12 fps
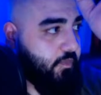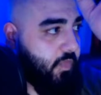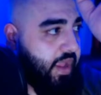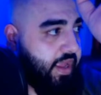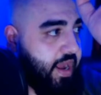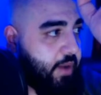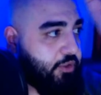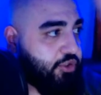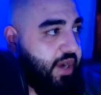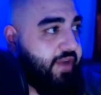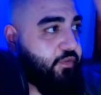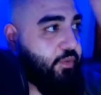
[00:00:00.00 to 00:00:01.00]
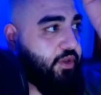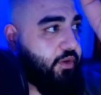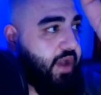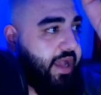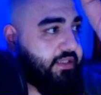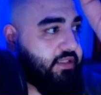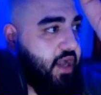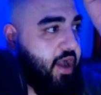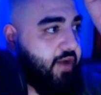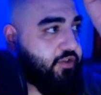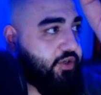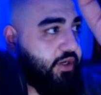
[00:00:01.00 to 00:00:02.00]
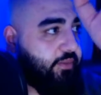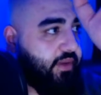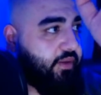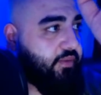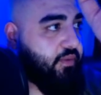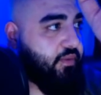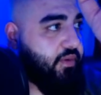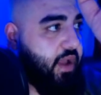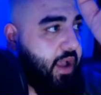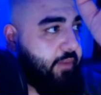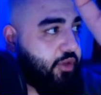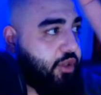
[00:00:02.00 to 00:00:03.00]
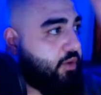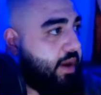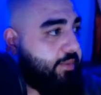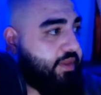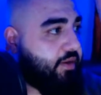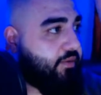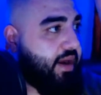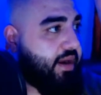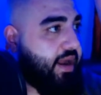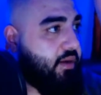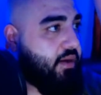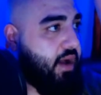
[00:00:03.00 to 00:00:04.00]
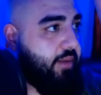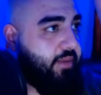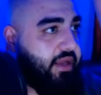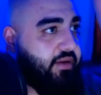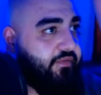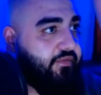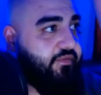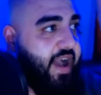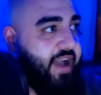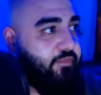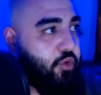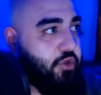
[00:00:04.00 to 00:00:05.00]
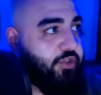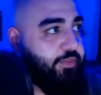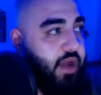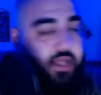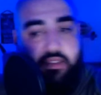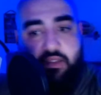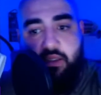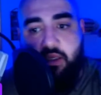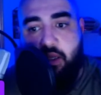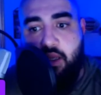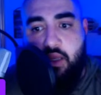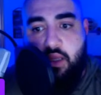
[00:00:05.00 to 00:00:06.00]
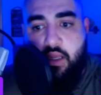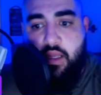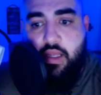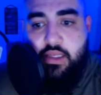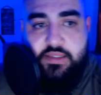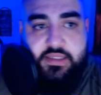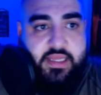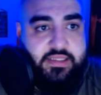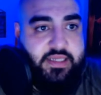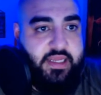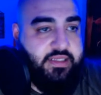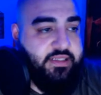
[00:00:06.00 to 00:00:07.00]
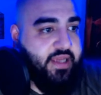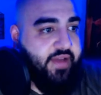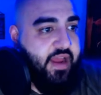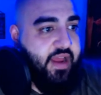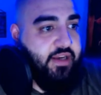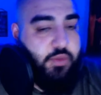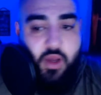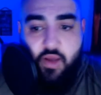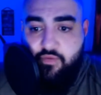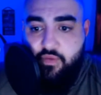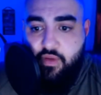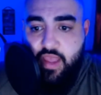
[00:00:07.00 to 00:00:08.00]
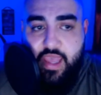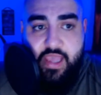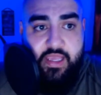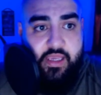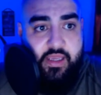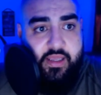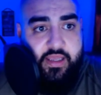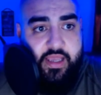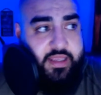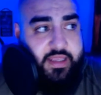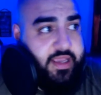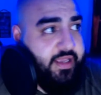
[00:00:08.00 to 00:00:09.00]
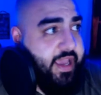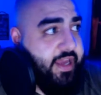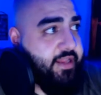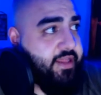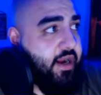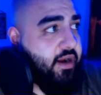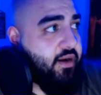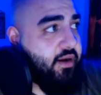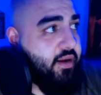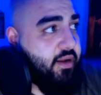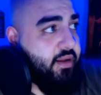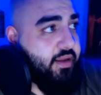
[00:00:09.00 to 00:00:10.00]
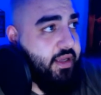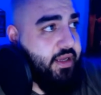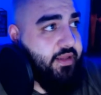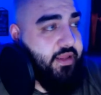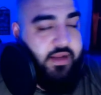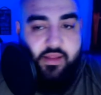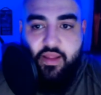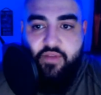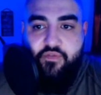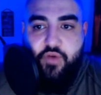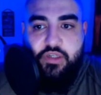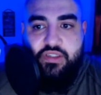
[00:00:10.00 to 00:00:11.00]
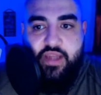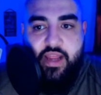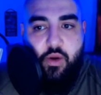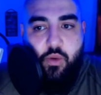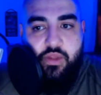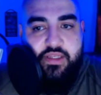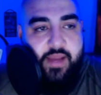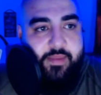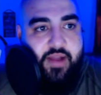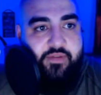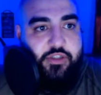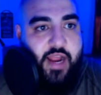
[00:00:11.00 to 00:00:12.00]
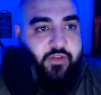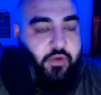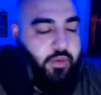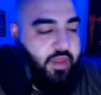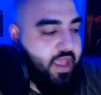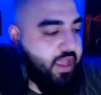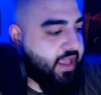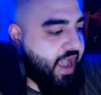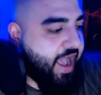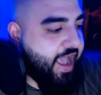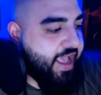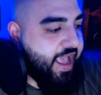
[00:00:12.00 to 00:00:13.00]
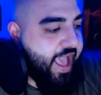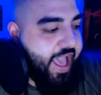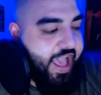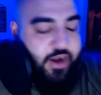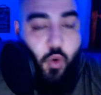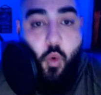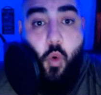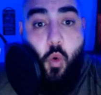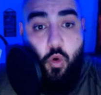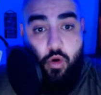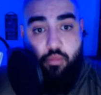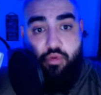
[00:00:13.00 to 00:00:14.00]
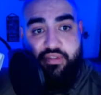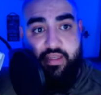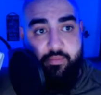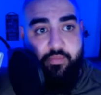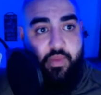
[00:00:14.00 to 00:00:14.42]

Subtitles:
And I will draft with you guys off stream. I'm queued up there right now. I'm in 5 more spots. 7 out of 12. Iggy, get in there. Get in there. First and only time I ever drafted with Iggy, I had a horrible team.